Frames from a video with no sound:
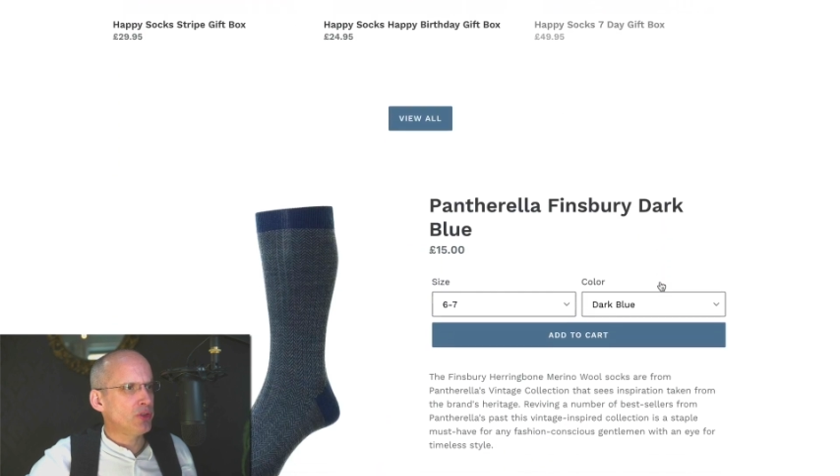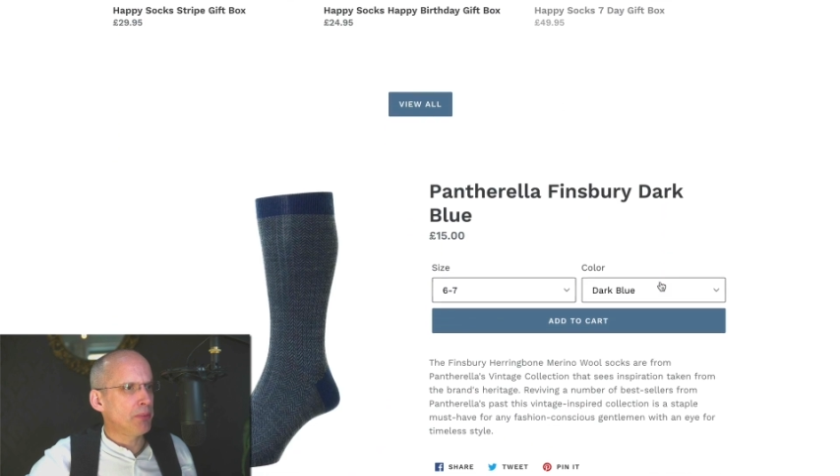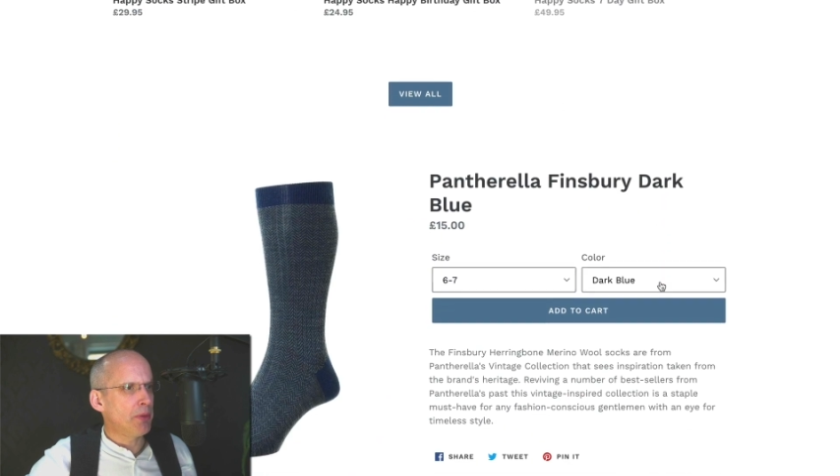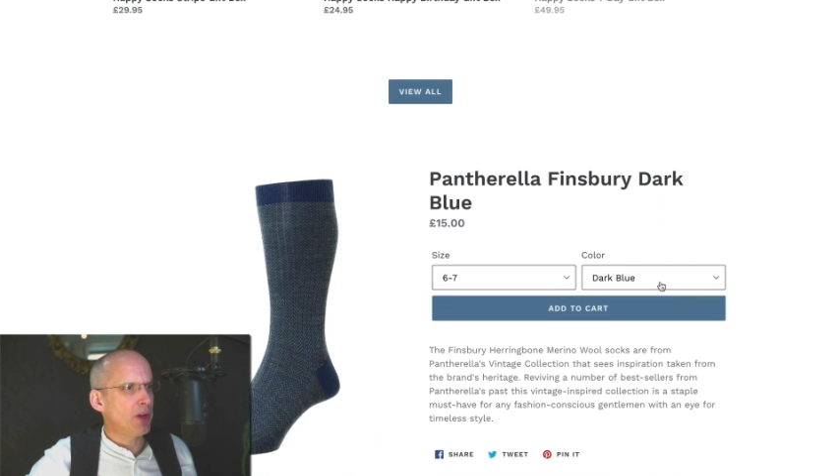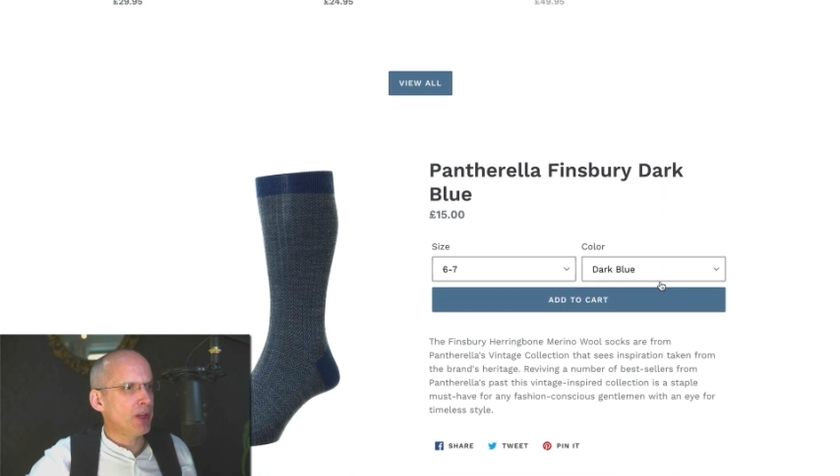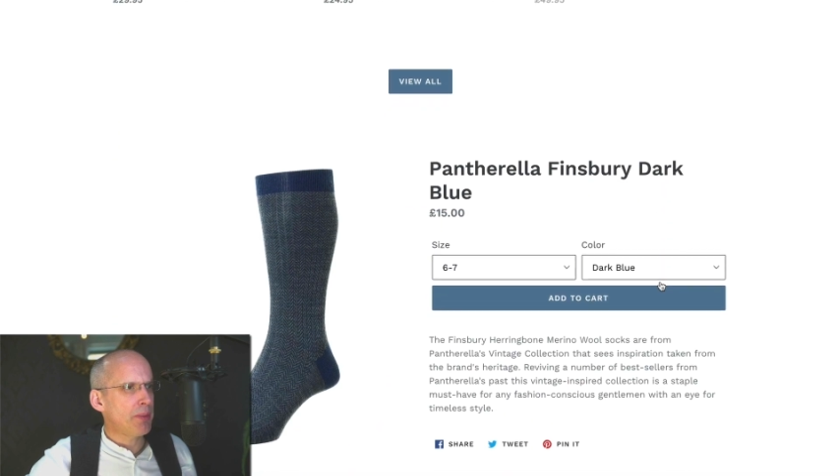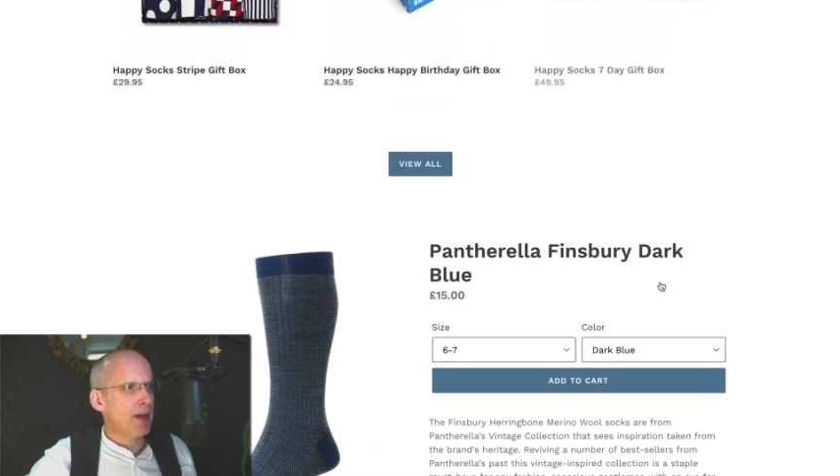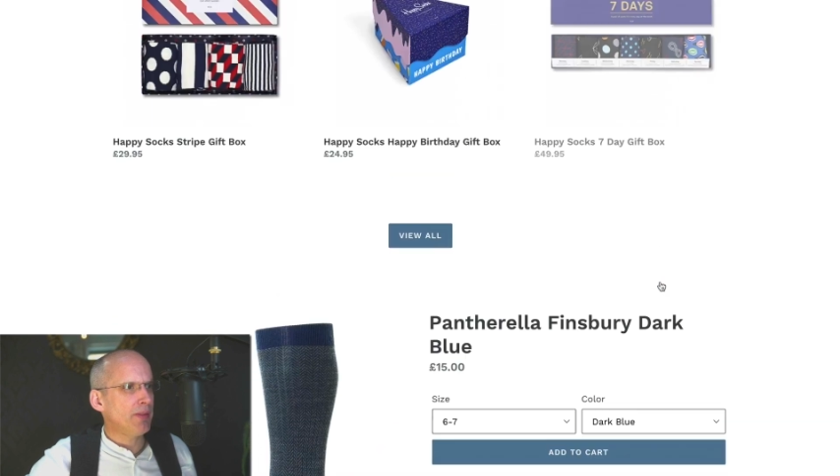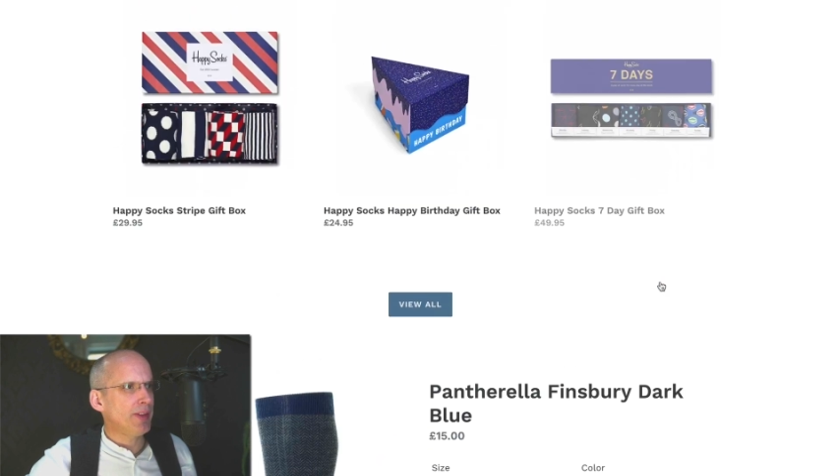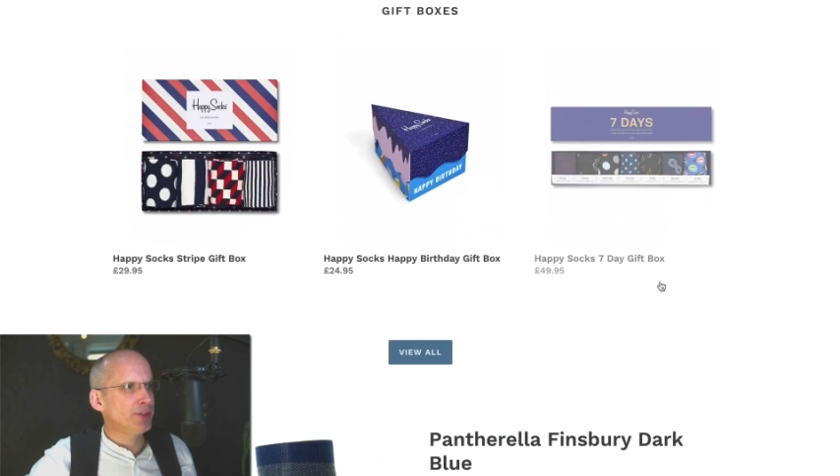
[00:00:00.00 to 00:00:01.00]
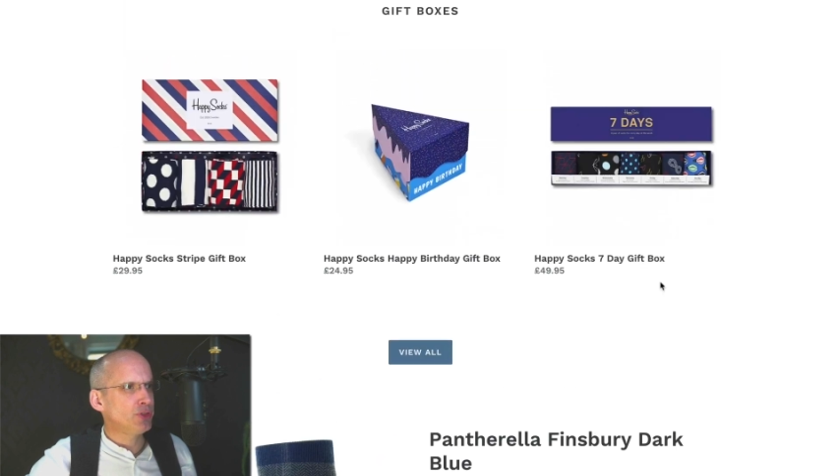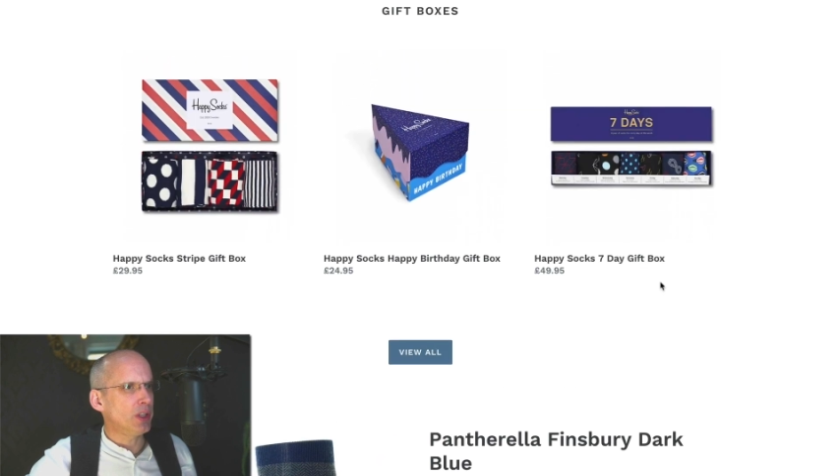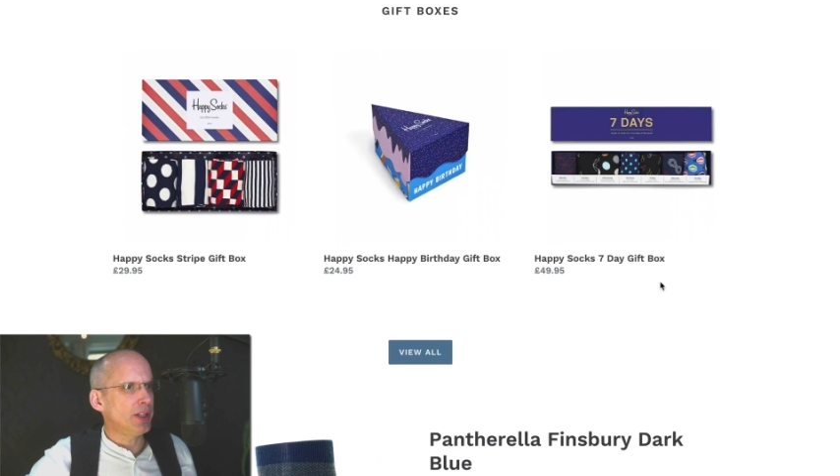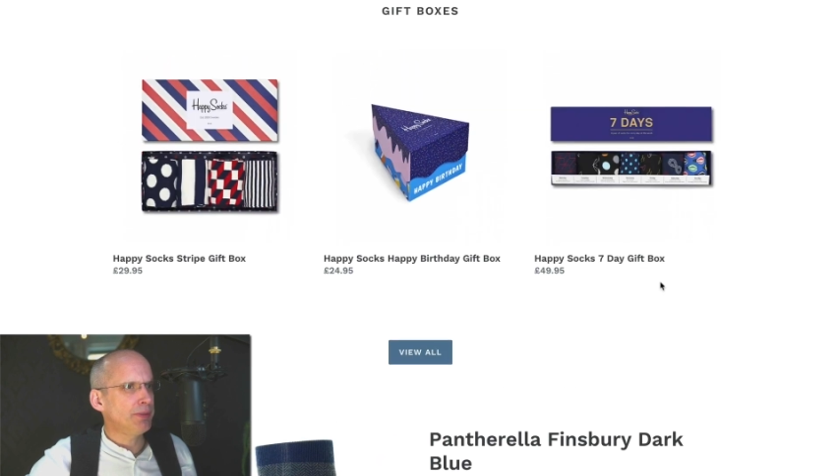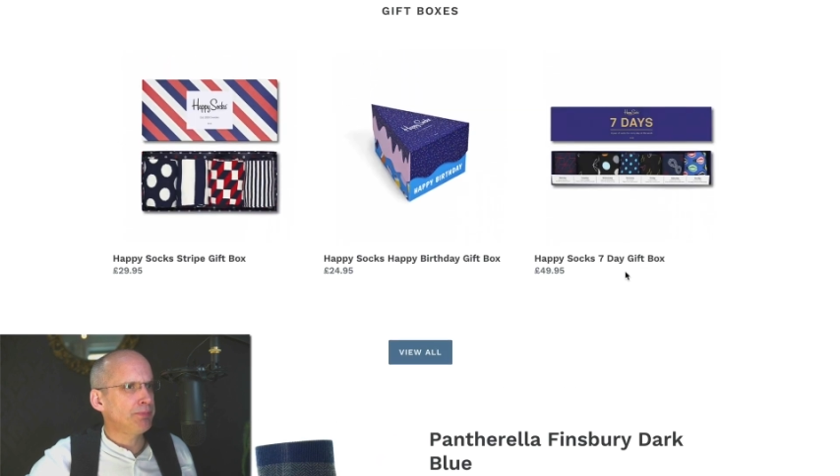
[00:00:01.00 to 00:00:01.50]
to mind about this
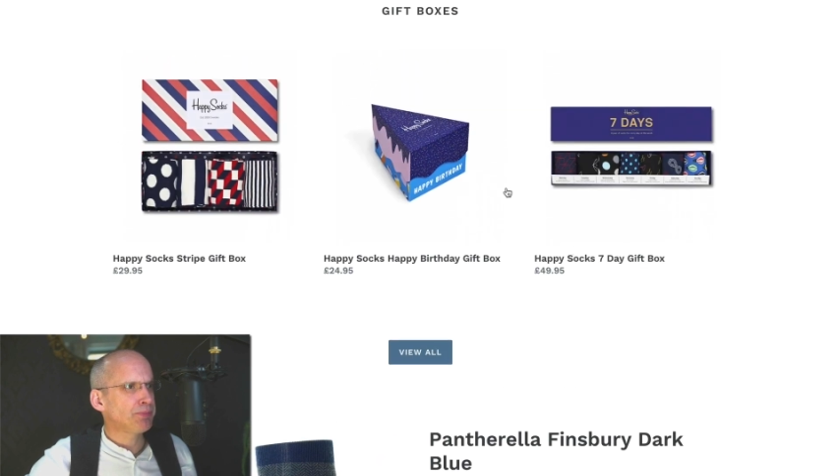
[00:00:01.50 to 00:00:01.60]
site.